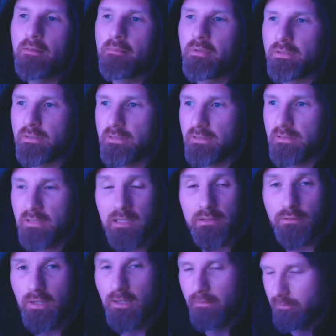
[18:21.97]
but inside
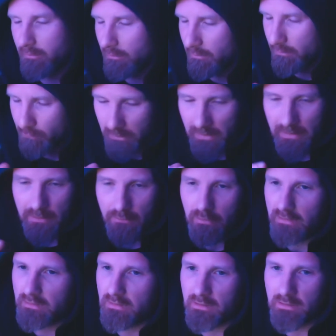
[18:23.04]
you have a really
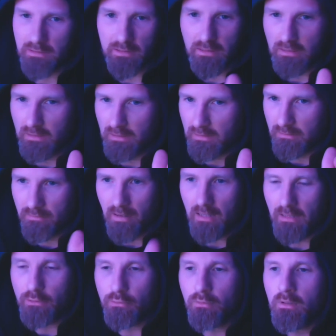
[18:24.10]
crazy
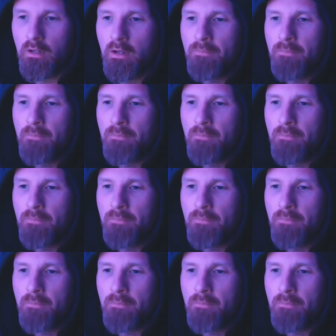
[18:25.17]
value.